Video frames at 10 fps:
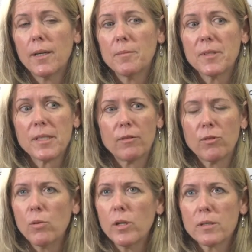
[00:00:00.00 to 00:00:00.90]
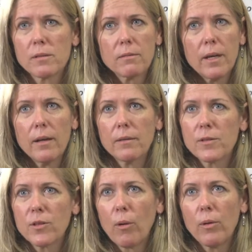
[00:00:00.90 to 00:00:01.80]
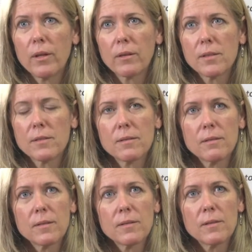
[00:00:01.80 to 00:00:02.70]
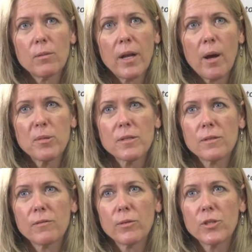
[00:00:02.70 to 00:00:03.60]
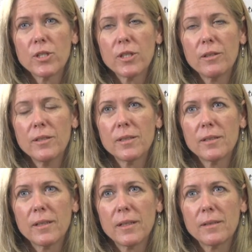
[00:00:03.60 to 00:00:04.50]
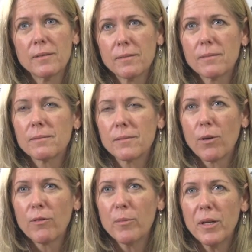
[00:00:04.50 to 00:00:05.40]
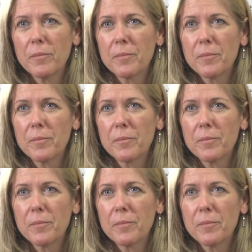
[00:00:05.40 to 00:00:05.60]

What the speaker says: said, "Of course, yeah, let's go with it. Let's see what happens in the first year, and then go from there."